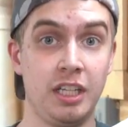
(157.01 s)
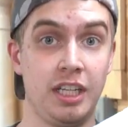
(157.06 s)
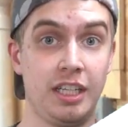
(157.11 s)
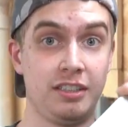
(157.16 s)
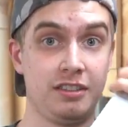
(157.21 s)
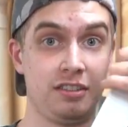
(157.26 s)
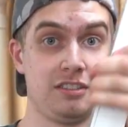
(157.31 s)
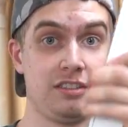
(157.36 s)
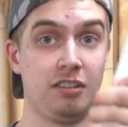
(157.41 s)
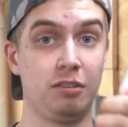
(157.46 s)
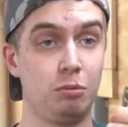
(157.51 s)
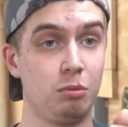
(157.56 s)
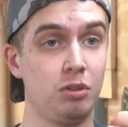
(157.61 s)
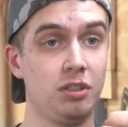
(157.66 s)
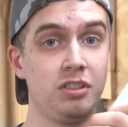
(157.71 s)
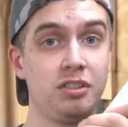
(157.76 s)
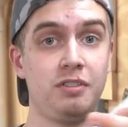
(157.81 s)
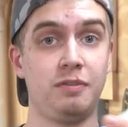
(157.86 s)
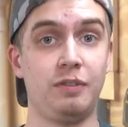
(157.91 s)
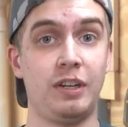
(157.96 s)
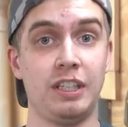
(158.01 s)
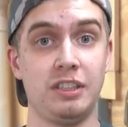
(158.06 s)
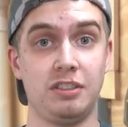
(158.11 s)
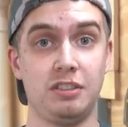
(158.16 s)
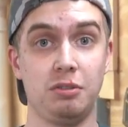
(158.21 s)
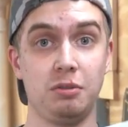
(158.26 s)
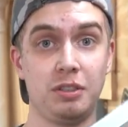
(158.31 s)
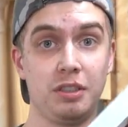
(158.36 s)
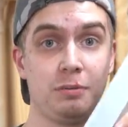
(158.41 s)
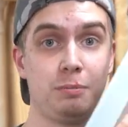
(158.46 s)
It's the worst
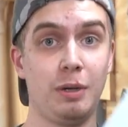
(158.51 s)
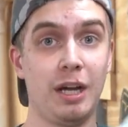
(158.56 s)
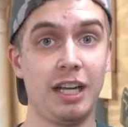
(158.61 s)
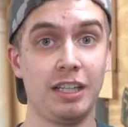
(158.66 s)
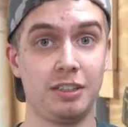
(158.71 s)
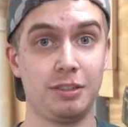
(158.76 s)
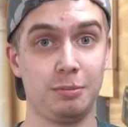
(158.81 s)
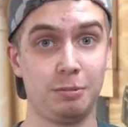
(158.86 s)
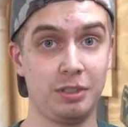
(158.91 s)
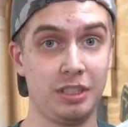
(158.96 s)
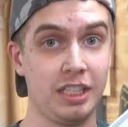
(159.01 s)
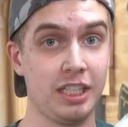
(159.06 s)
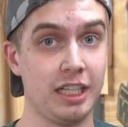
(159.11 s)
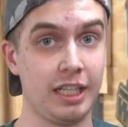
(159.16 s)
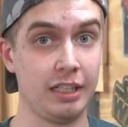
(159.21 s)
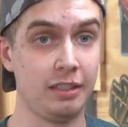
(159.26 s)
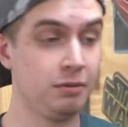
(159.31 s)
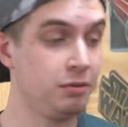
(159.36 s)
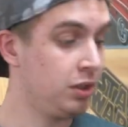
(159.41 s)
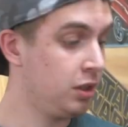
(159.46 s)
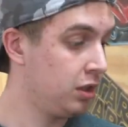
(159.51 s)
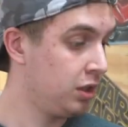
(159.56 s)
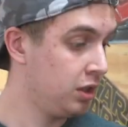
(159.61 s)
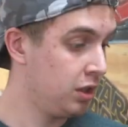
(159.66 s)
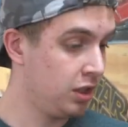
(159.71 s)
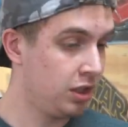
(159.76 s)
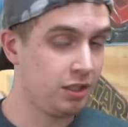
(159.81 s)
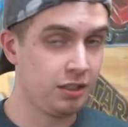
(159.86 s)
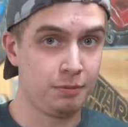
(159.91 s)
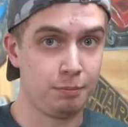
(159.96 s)
fence you can possibly get,
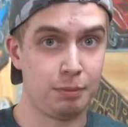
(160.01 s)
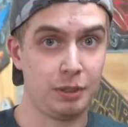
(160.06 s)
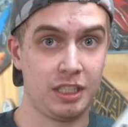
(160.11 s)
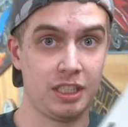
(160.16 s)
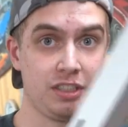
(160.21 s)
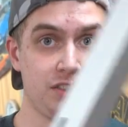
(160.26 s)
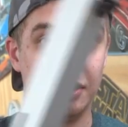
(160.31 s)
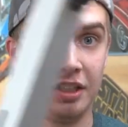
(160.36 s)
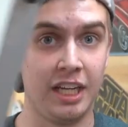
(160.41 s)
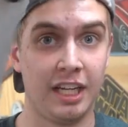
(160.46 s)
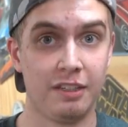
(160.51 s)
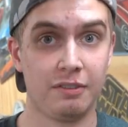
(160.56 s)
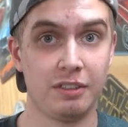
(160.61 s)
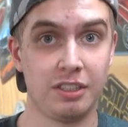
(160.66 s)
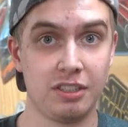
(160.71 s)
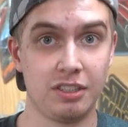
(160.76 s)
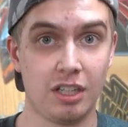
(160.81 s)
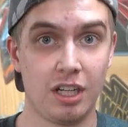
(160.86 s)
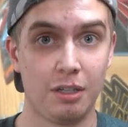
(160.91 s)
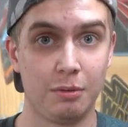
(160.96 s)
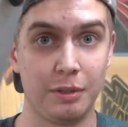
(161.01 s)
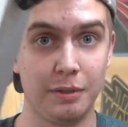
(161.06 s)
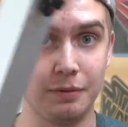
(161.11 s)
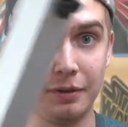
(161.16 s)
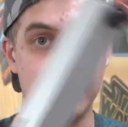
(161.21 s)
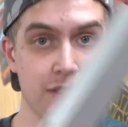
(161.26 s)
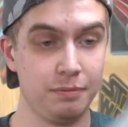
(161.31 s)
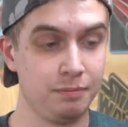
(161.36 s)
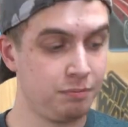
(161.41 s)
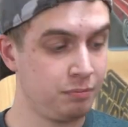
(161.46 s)
because you can't resaw with
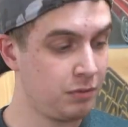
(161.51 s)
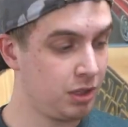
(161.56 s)
it.